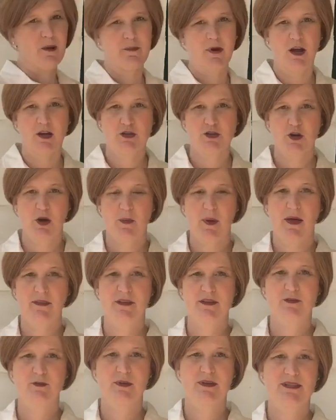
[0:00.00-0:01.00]
I'm not sure
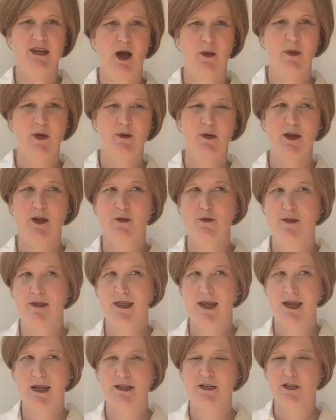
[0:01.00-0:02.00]
about this one. Tell me what you
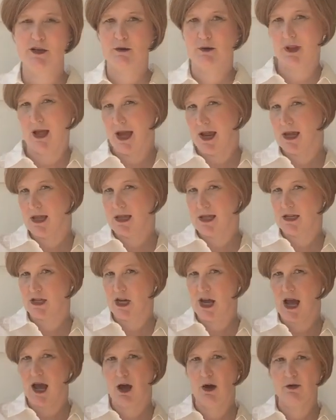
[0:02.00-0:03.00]
think. Do you like the
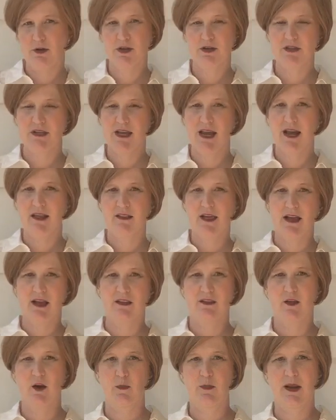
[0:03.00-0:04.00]
chow? Usually I
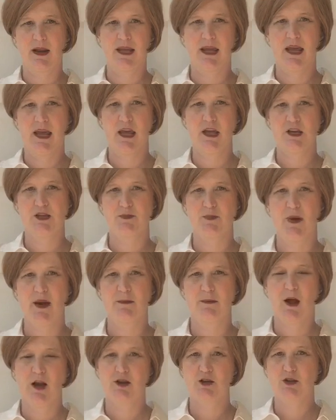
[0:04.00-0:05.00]
like a little bit of kitsch, but
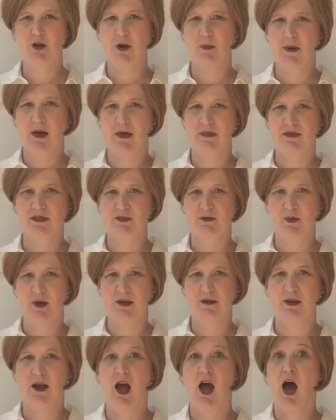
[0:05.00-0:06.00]
I'm not sure about this one.